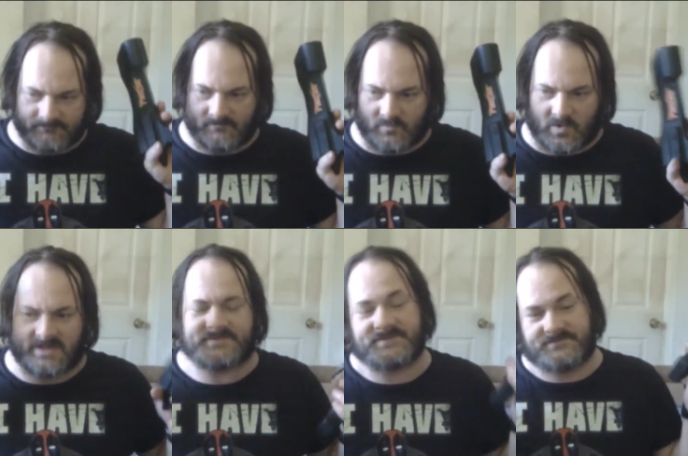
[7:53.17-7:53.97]
Well,
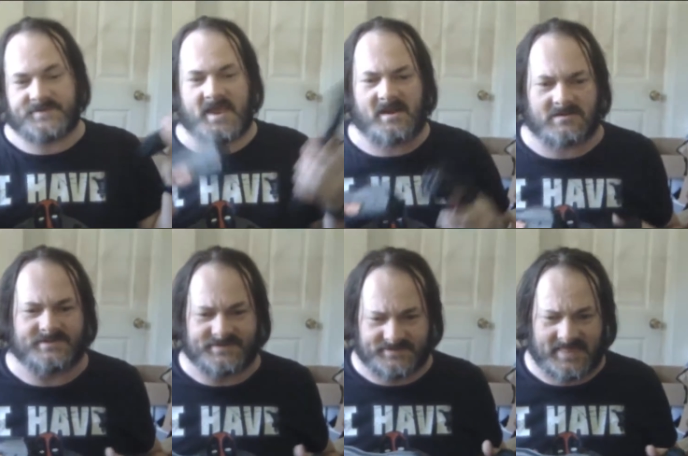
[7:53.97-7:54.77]
his channel
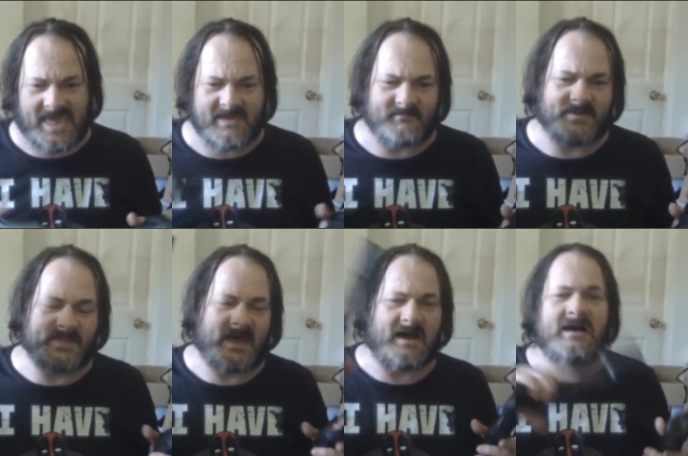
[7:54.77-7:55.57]
is his name,
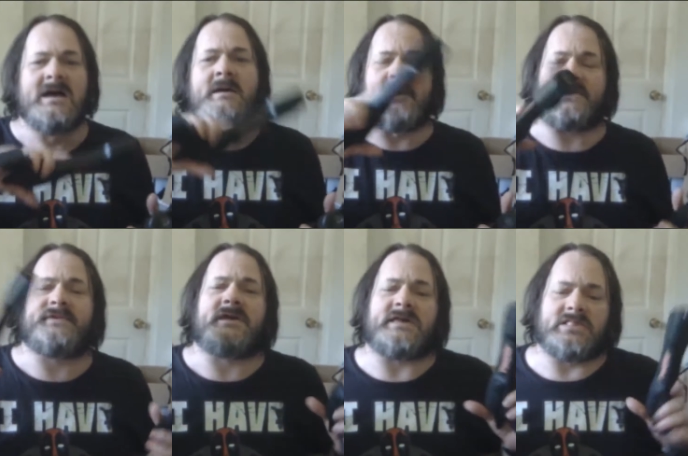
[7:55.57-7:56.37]
but
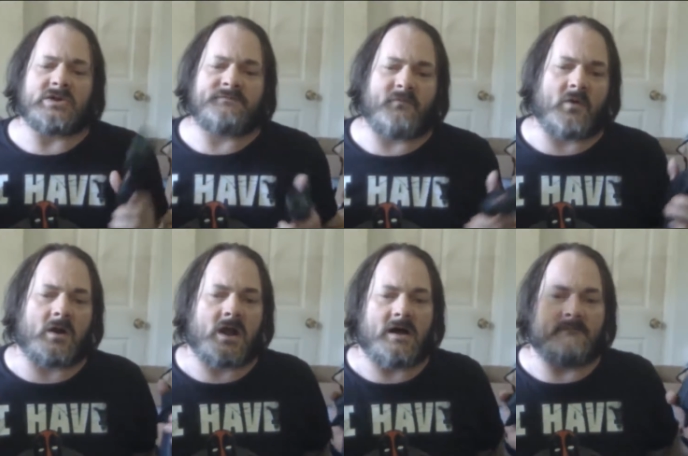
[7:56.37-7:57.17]
basically look
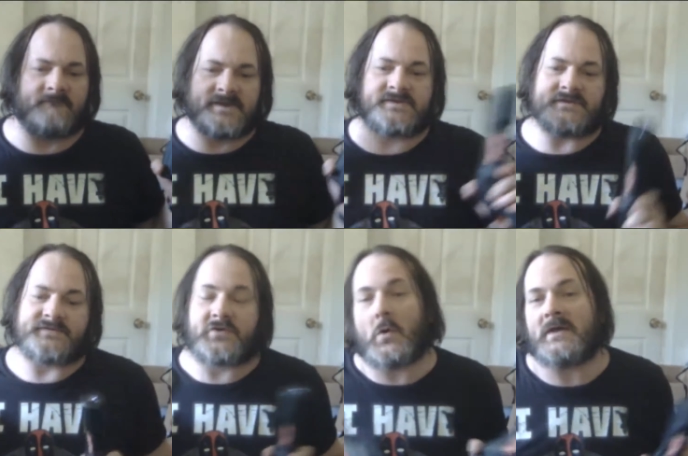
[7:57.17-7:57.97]
for
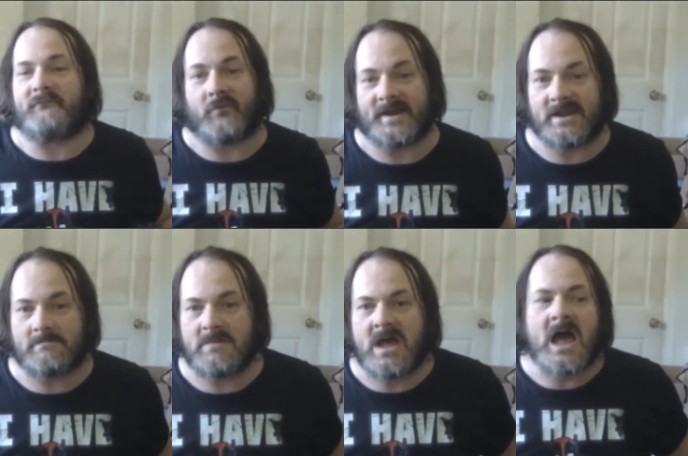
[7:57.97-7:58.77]
Vintage Toy
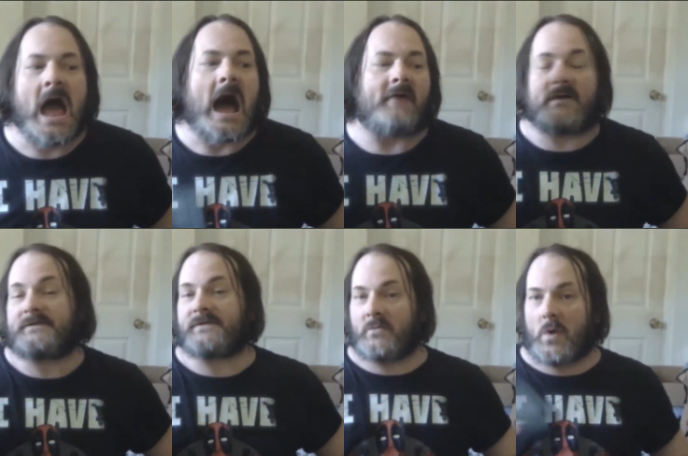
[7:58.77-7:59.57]
Freedom. I've
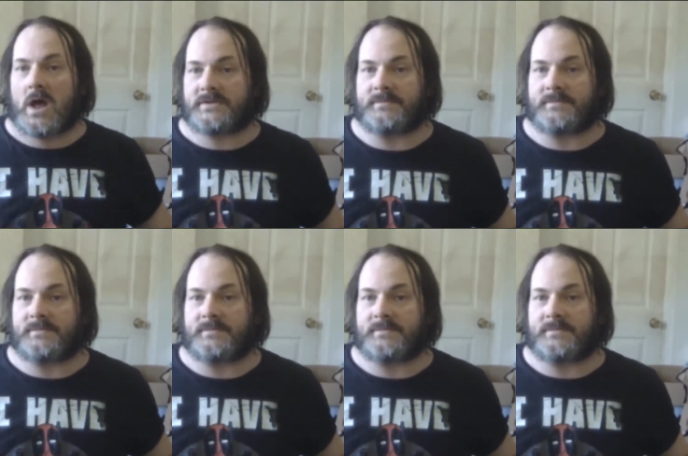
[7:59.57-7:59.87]
actually watched a